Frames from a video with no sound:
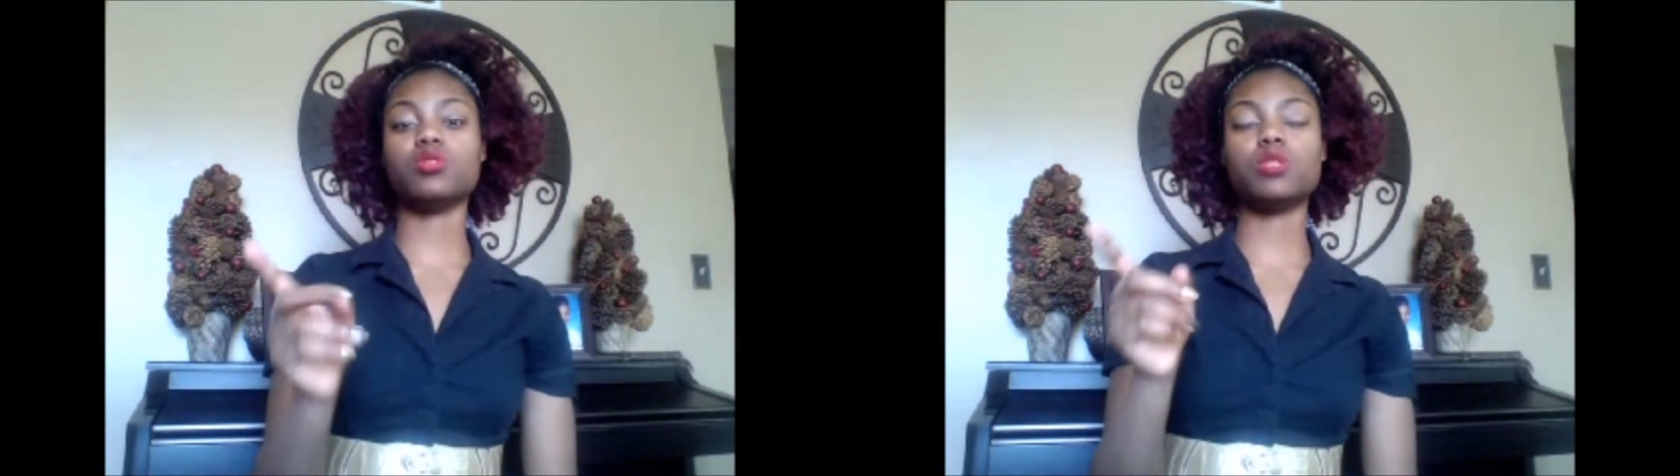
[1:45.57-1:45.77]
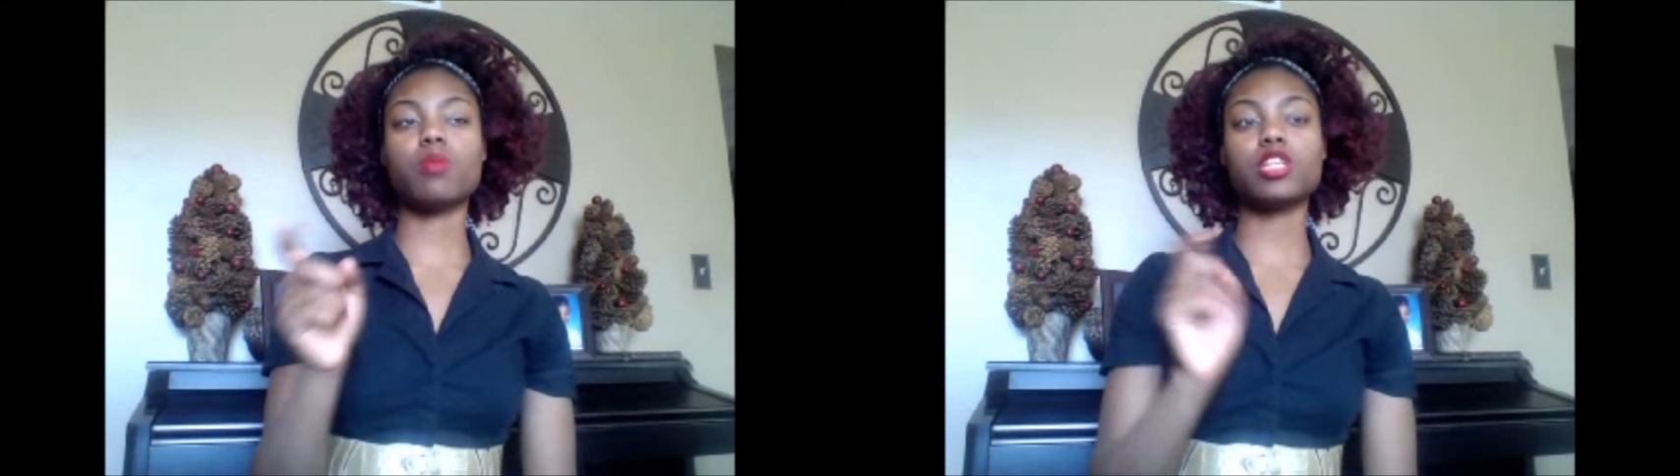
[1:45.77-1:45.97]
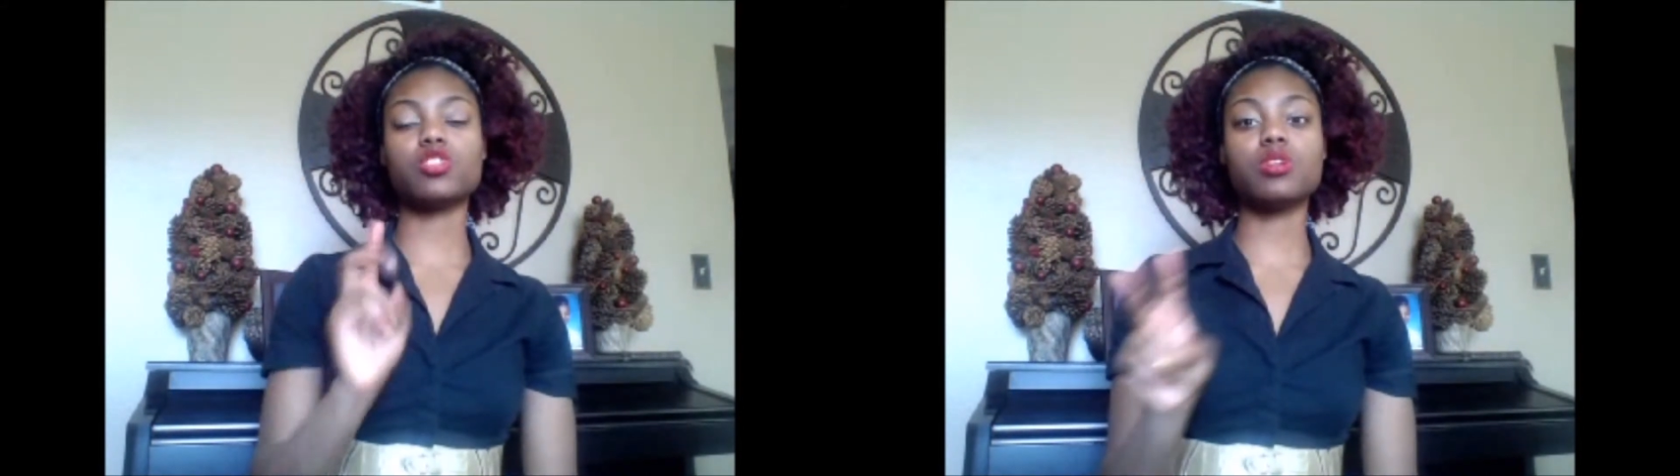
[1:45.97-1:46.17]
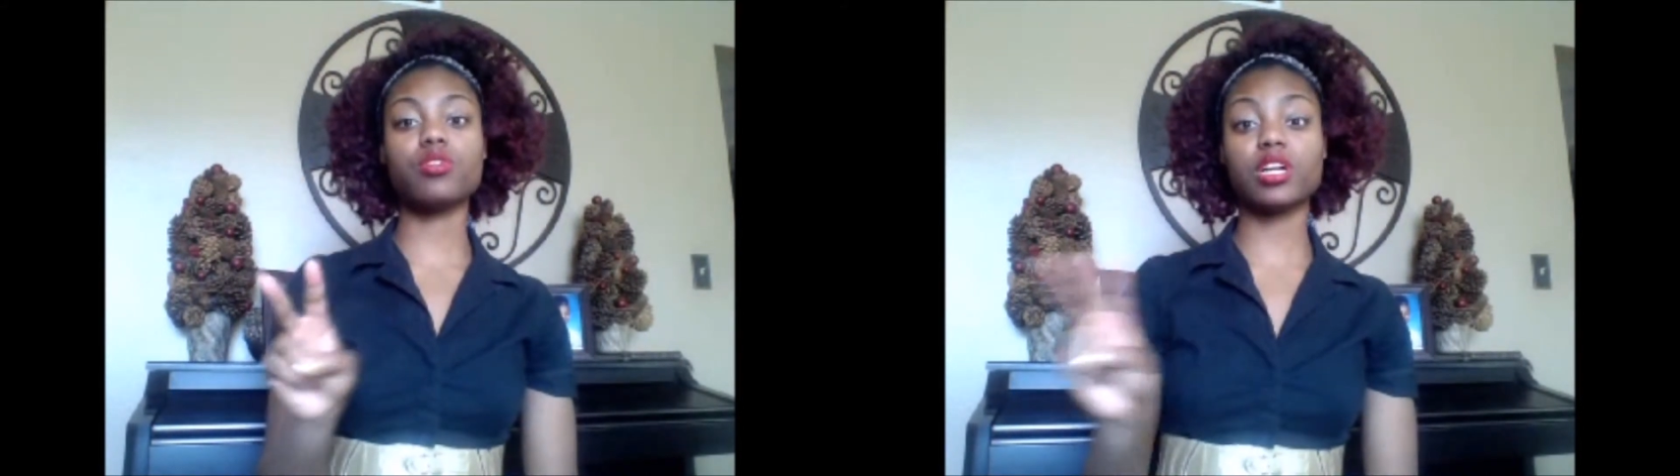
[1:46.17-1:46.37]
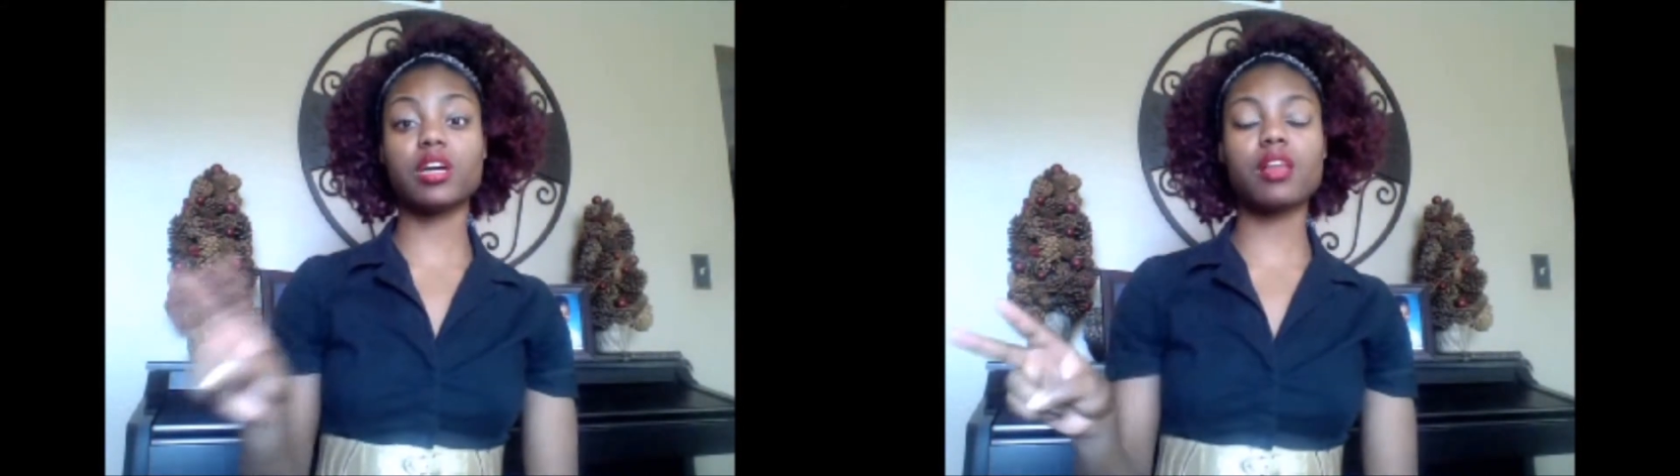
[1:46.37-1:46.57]
She bought two
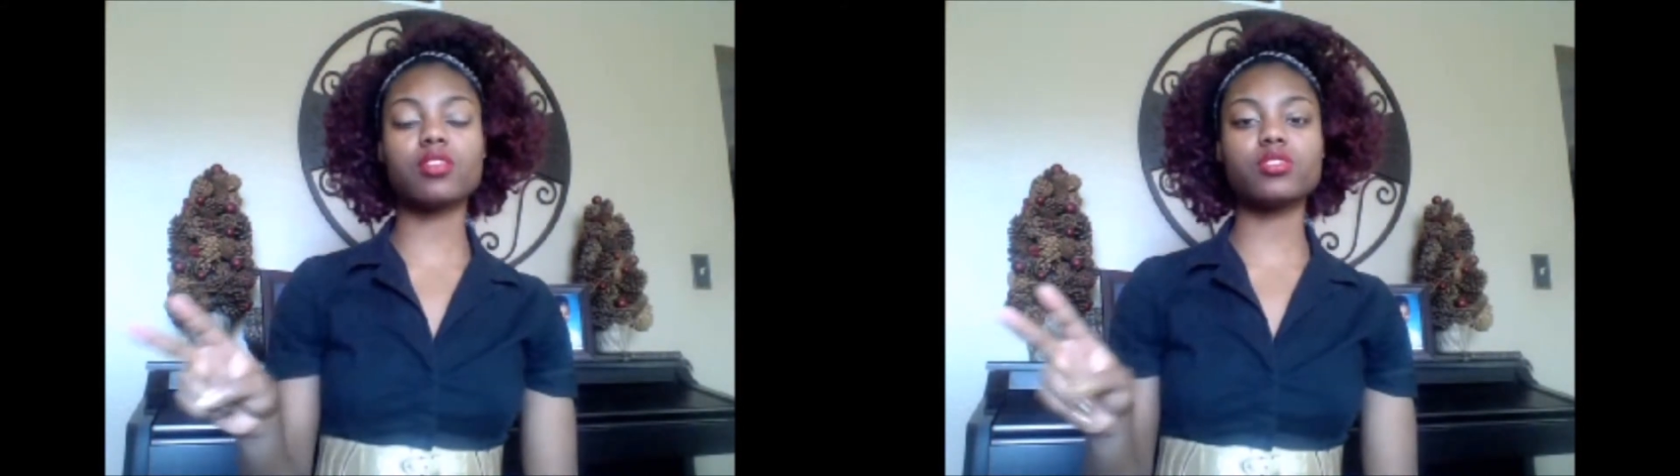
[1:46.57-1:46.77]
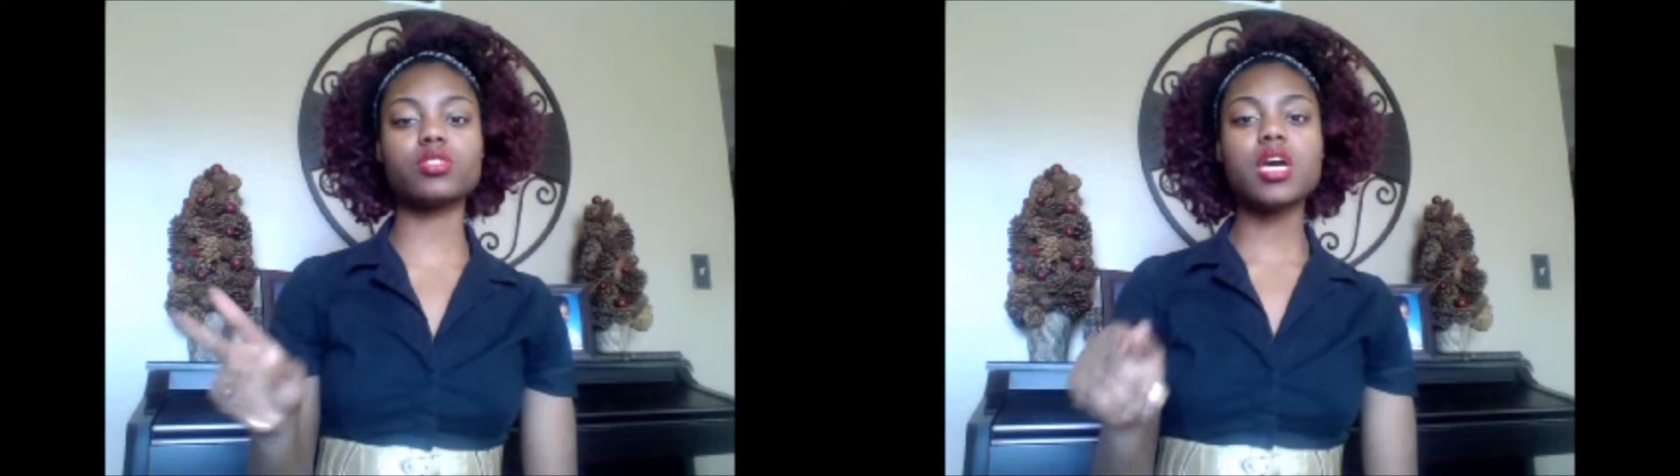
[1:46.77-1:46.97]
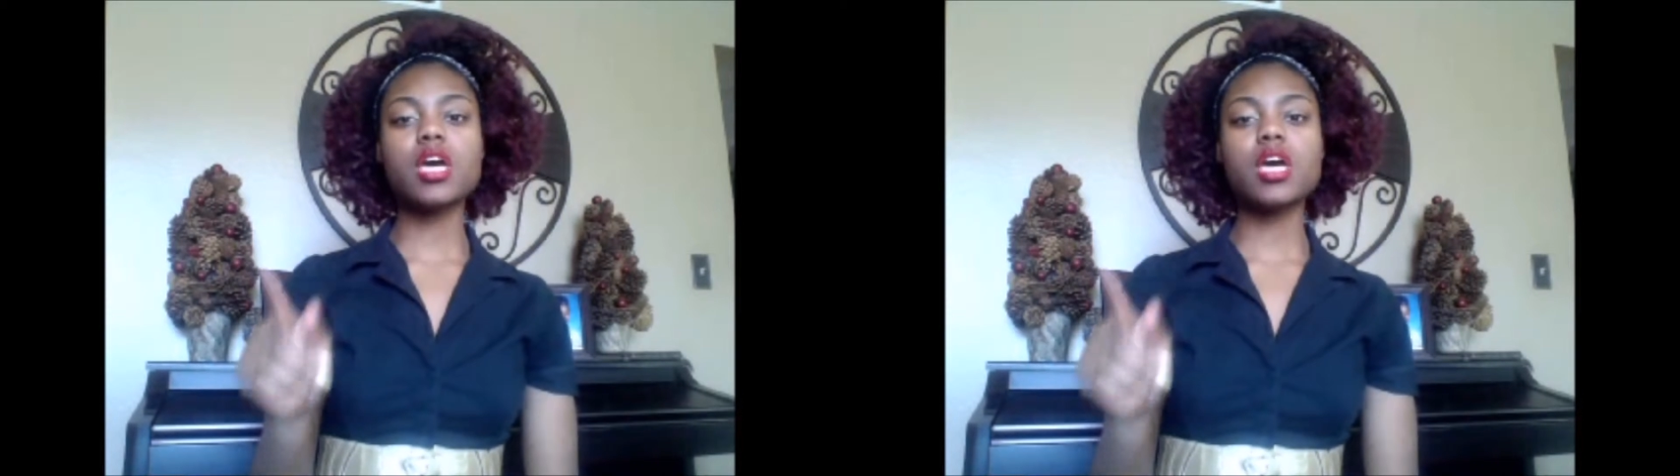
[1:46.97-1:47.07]
different colors.